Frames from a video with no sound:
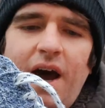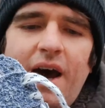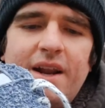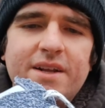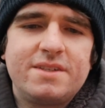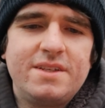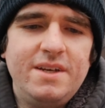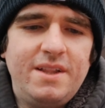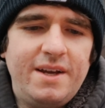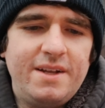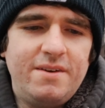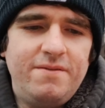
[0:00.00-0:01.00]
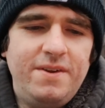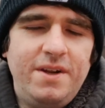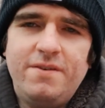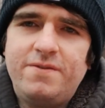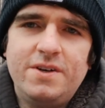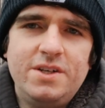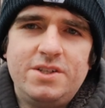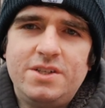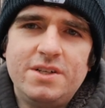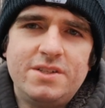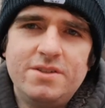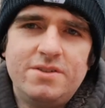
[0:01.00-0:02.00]
Honestly, like the video footage
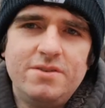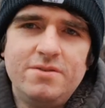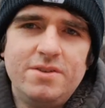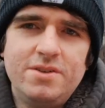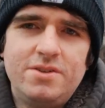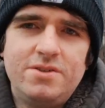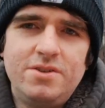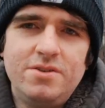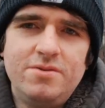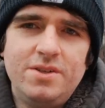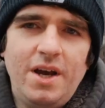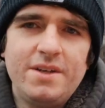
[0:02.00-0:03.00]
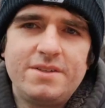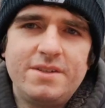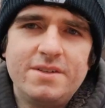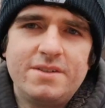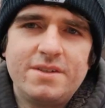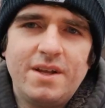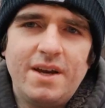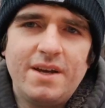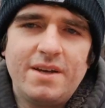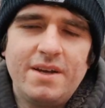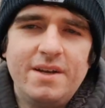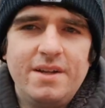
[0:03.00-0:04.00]
doesn't do this shoe justice,
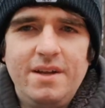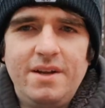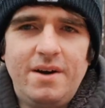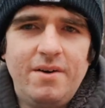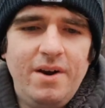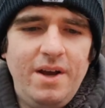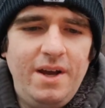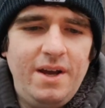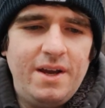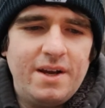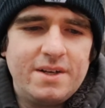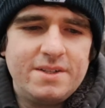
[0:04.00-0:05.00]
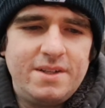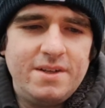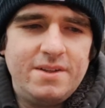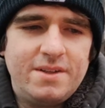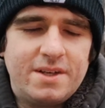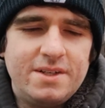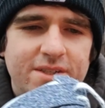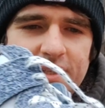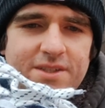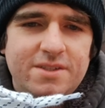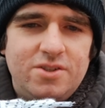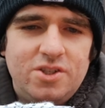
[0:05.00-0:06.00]
like because
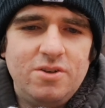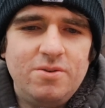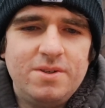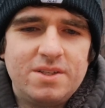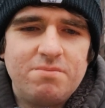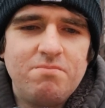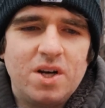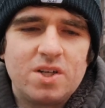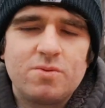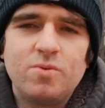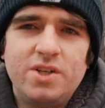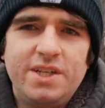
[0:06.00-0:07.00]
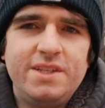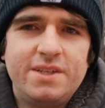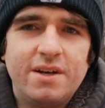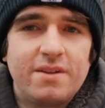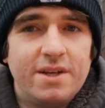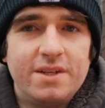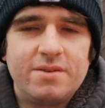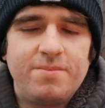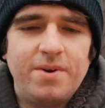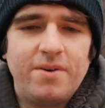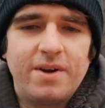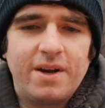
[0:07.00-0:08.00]
this shoe is much more detailed than it's
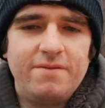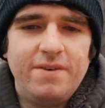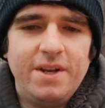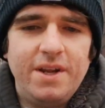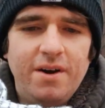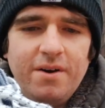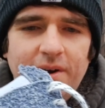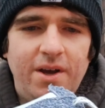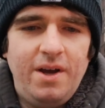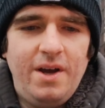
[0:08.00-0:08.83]
appearing on video.